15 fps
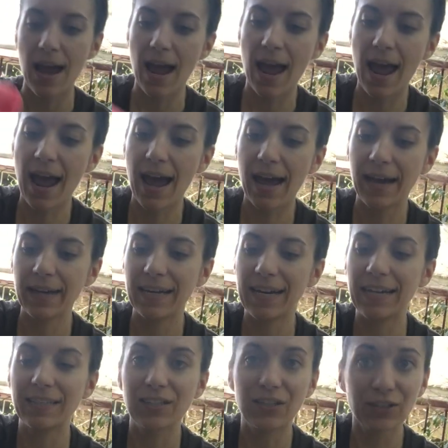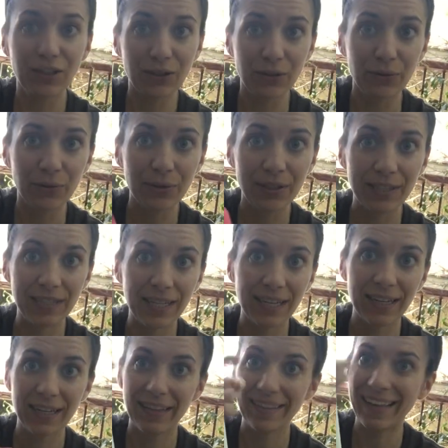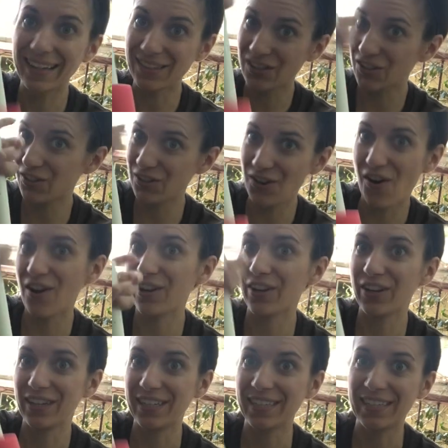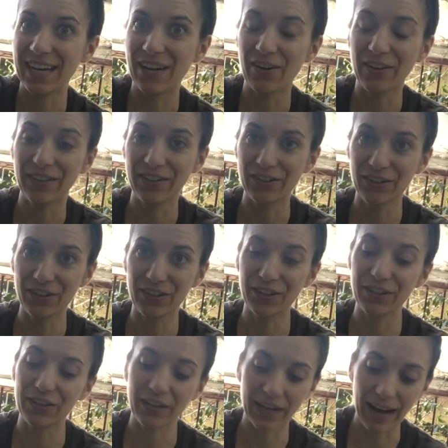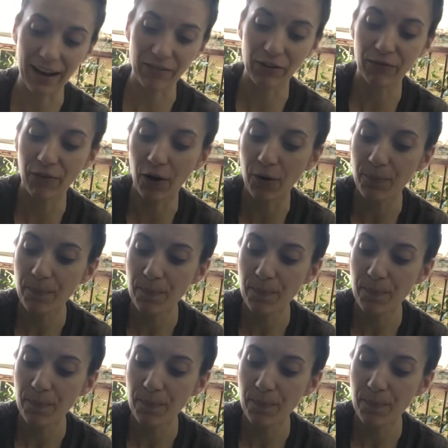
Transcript: and it's loose, that's not gonna stay on the turner, you're gonna have it fall.